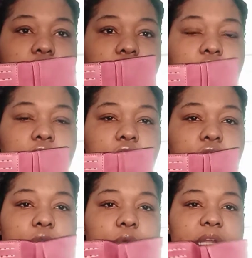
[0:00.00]
your
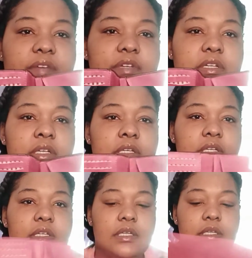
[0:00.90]
little whatever
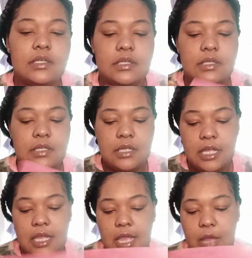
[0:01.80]

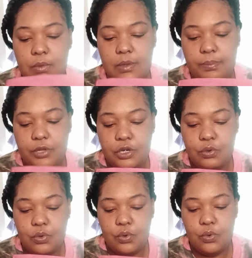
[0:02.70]
I wouldn't put no
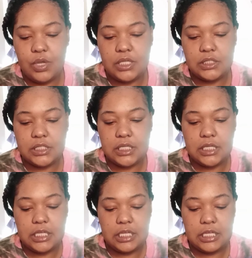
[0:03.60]
coins in
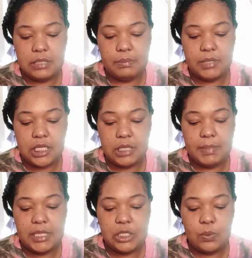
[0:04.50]
here, but
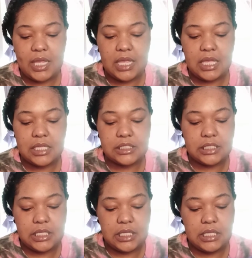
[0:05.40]
money wise,
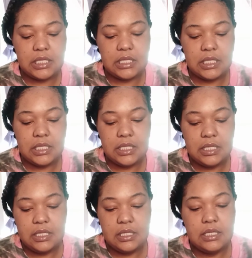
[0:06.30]
yeah.
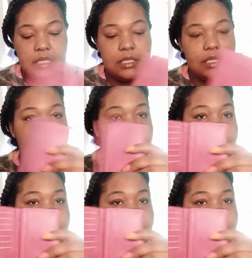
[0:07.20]
This is